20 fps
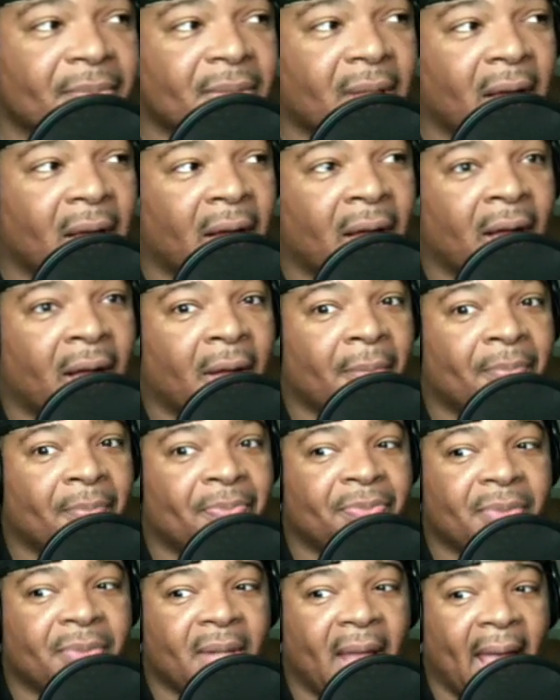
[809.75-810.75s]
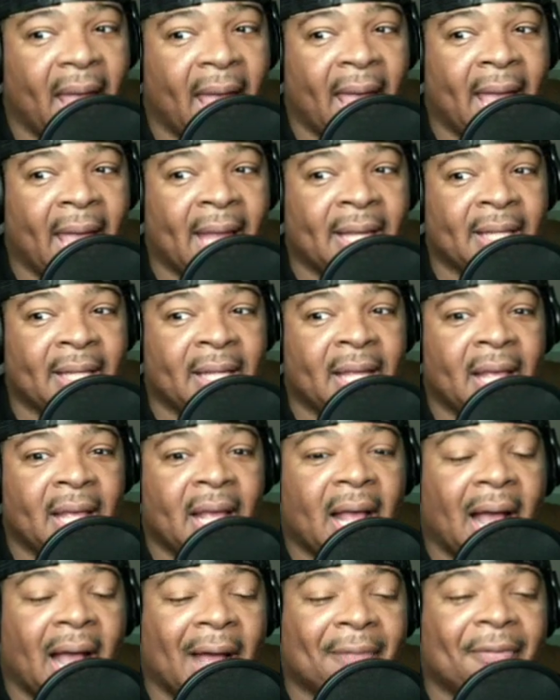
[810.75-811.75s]
And
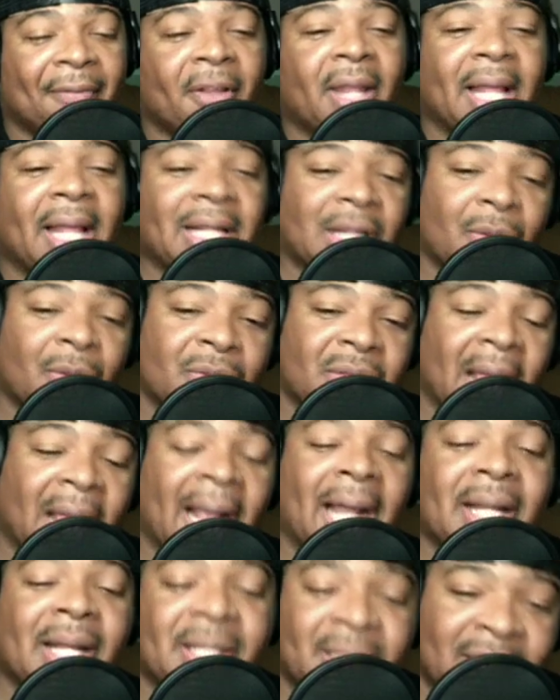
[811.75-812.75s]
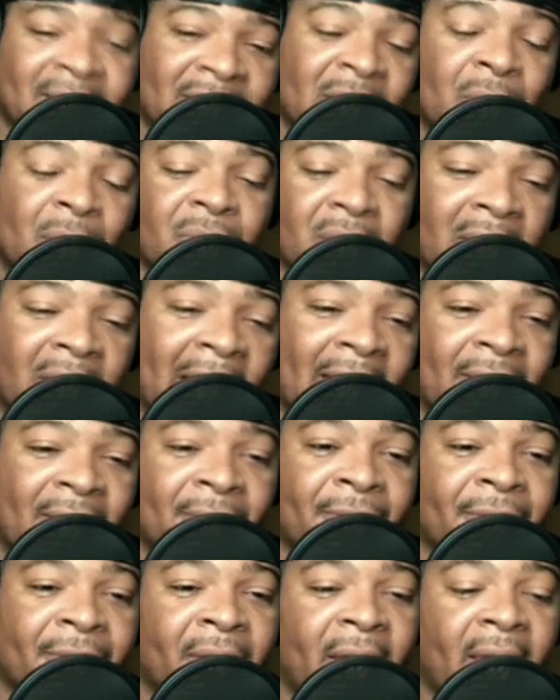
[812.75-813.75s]
I felt like I got the sense there was a lot
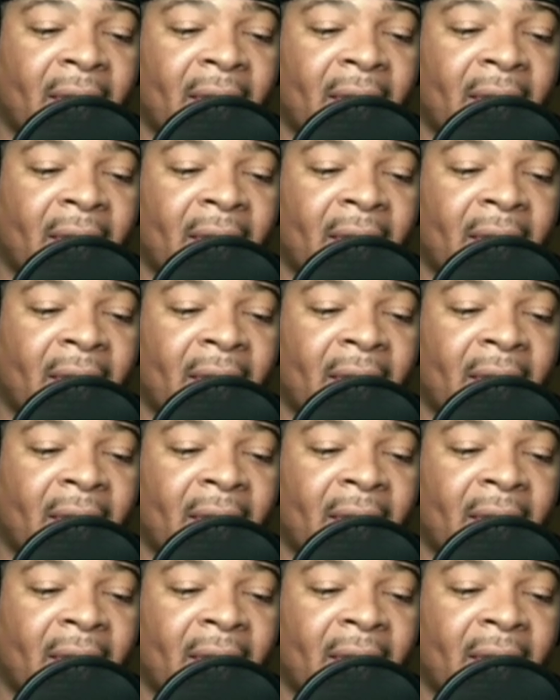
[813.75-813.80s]
of